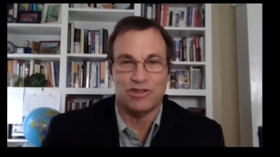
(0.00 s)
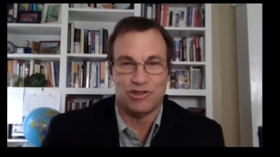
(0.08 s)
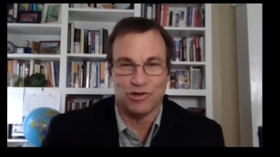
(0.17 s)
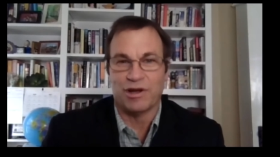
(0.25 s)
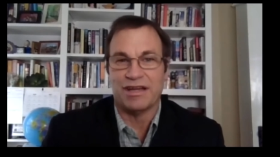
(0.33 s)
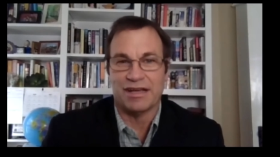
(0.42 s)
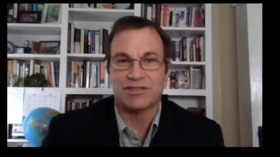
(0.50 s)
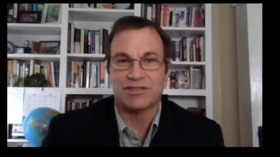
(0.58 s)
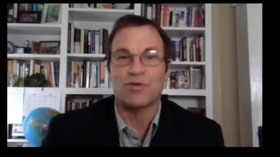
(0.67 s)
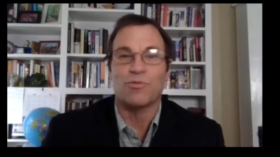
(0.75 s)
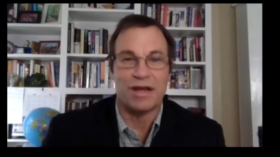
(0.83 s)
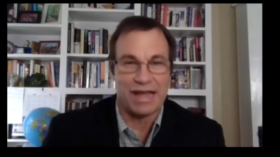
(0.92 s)
join
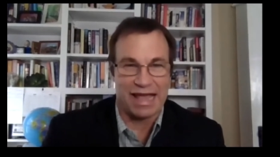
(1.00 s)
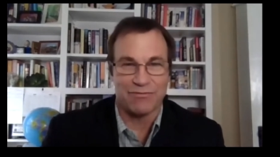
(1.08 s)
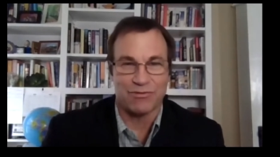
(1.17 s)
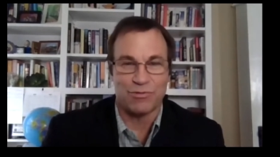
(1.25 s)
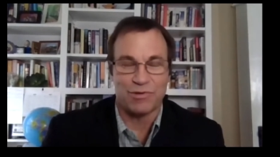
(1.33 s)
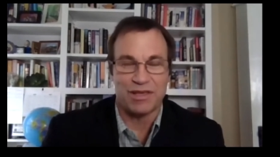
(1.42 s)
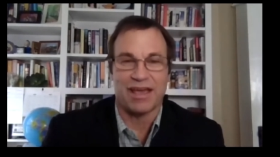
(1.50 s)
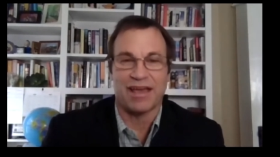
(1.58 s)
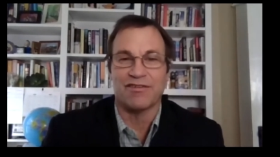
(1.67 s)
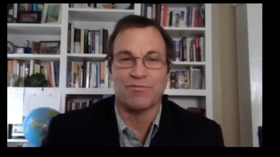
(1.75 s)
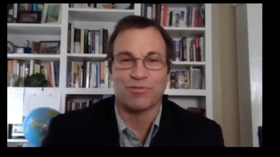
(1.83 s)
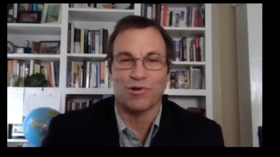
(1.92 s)
us whenever we
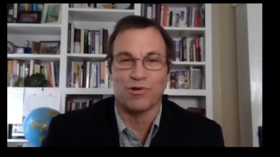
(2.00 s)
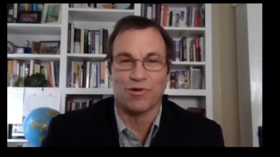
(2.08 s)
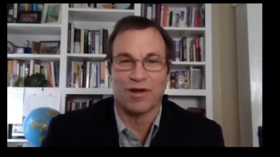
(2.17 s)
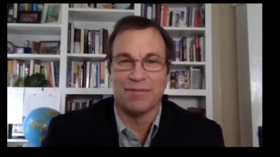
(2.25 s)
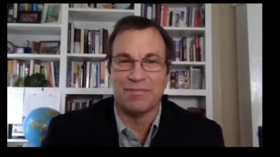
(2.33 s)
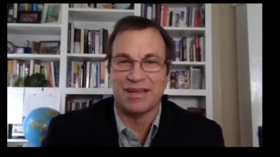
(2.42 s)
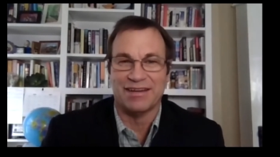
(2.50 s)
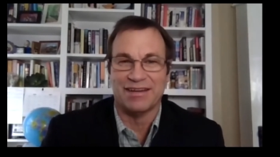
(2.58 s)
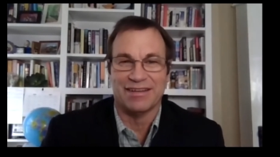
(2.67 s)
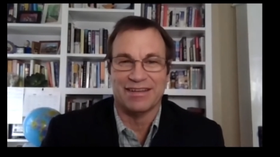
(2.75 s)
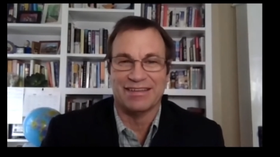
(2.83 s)
have programming